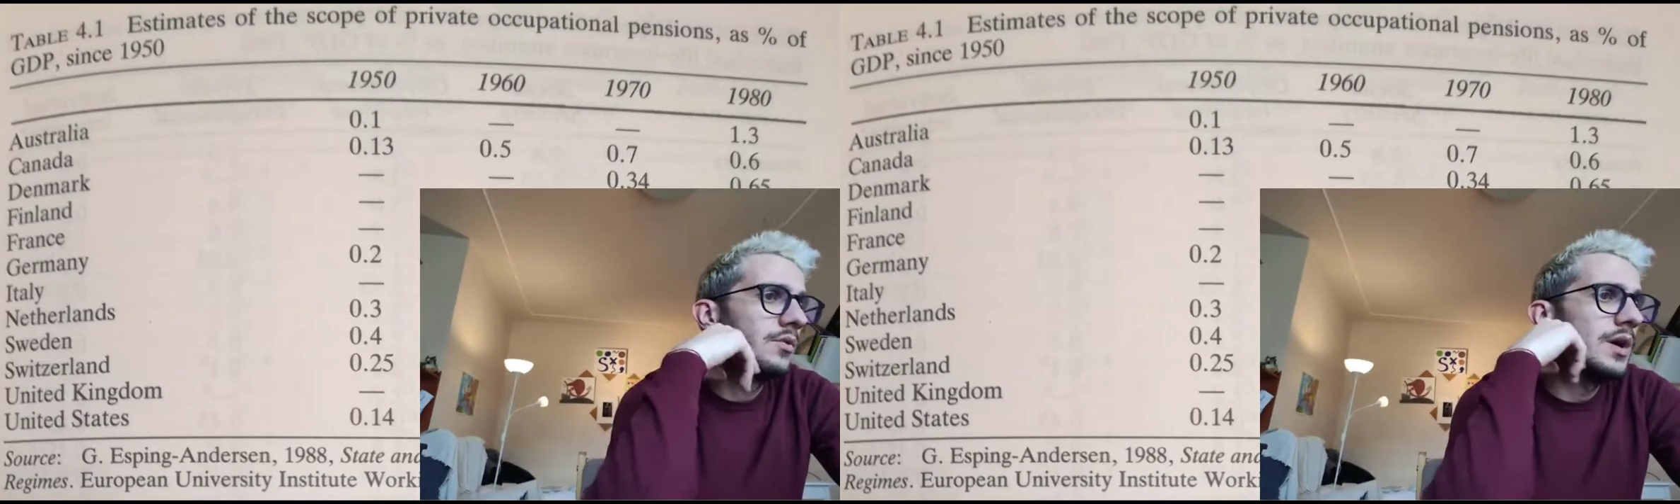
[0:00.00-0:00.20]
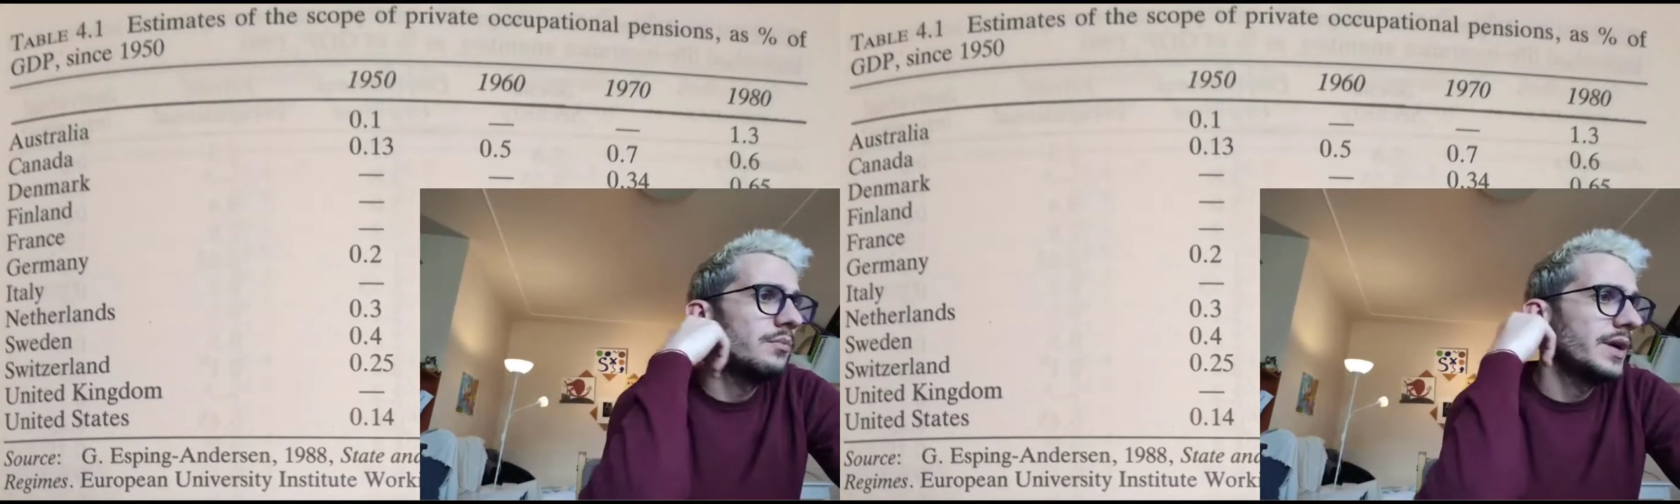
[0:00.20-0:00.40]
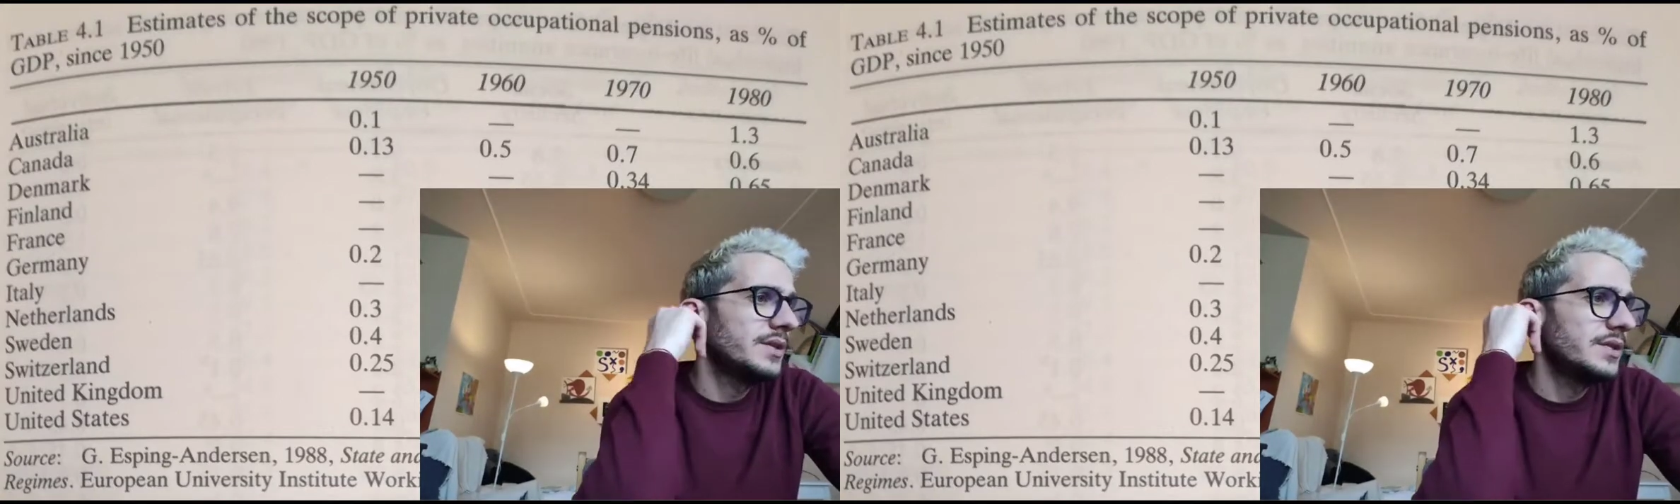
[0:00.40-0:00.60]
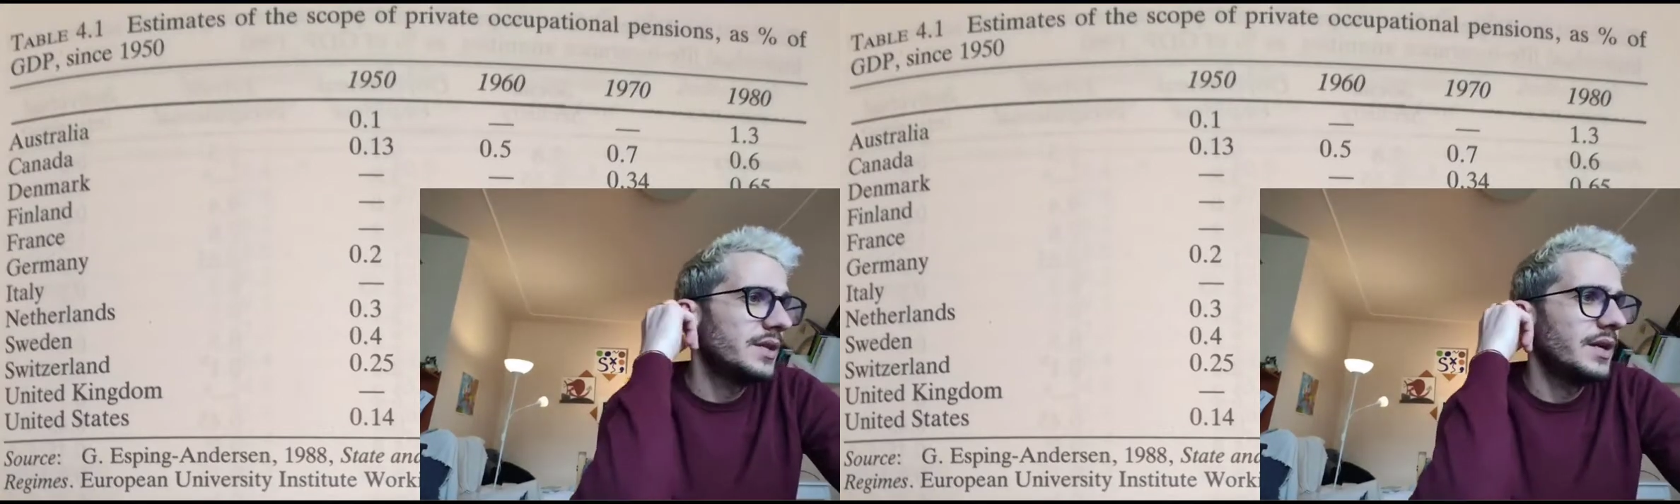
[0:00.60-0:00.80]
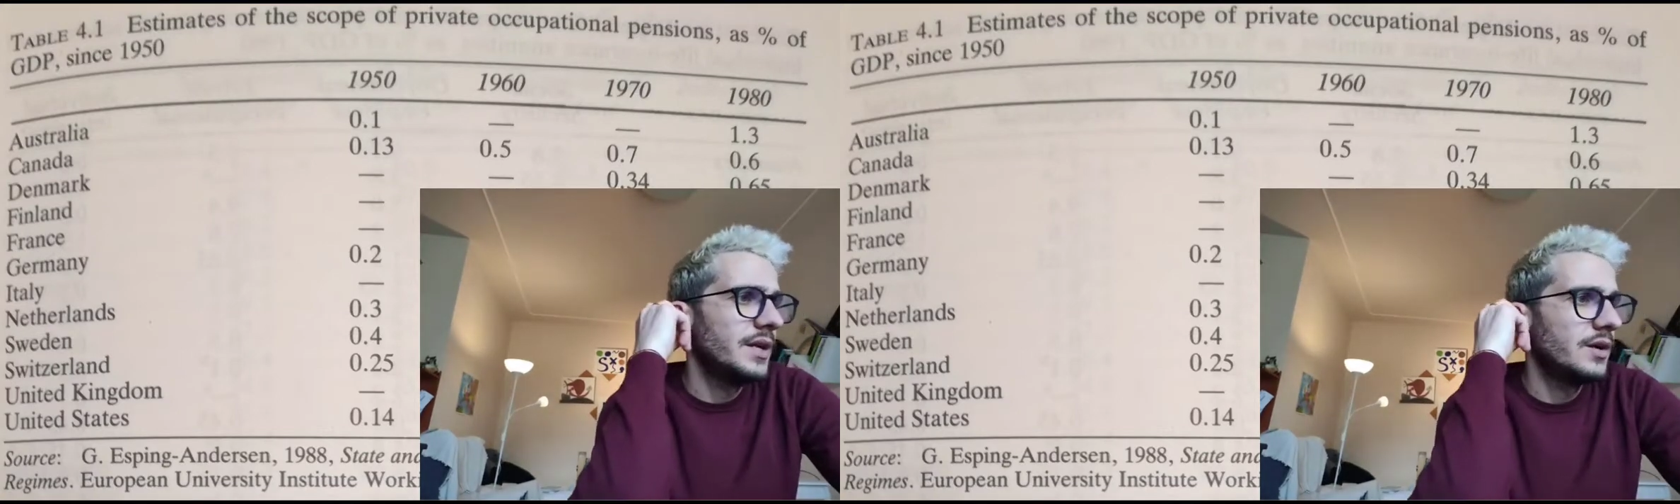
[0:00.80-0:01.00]
well,
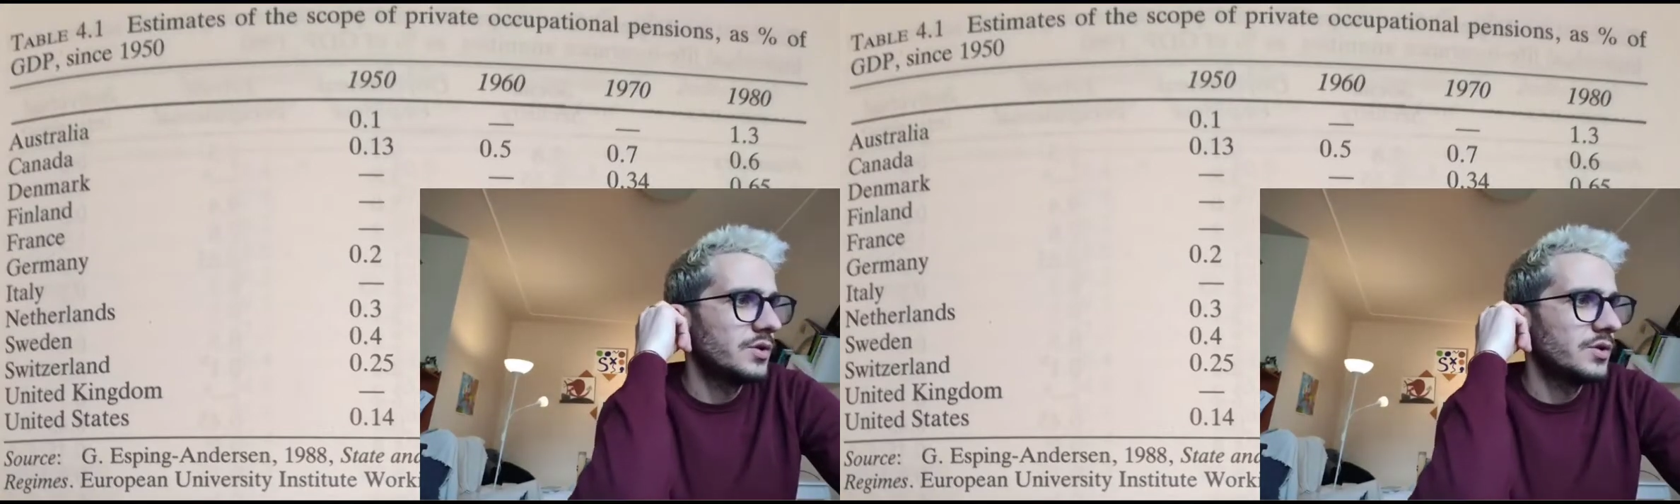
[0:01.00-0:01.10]
basically in